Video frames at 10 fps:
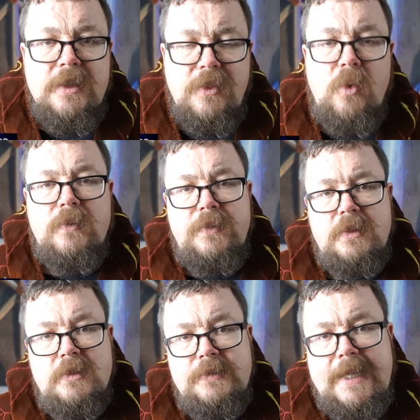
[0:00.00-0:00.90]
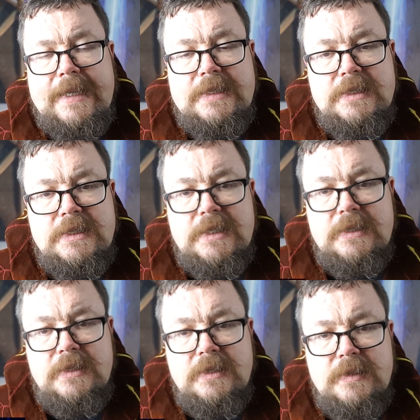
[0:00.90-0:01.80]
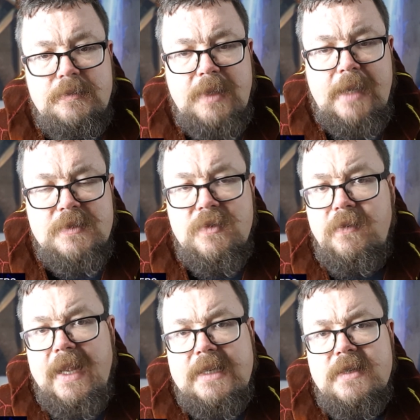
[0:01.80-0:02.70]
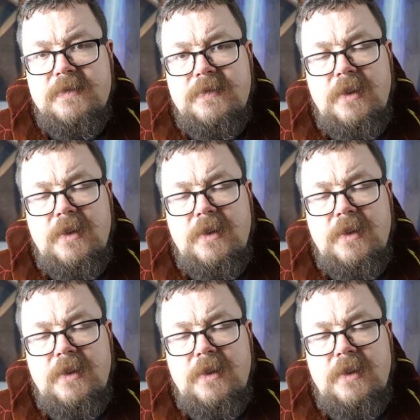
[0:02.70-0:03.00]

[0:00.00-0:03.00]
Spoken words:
thoughtful and perhaps reflective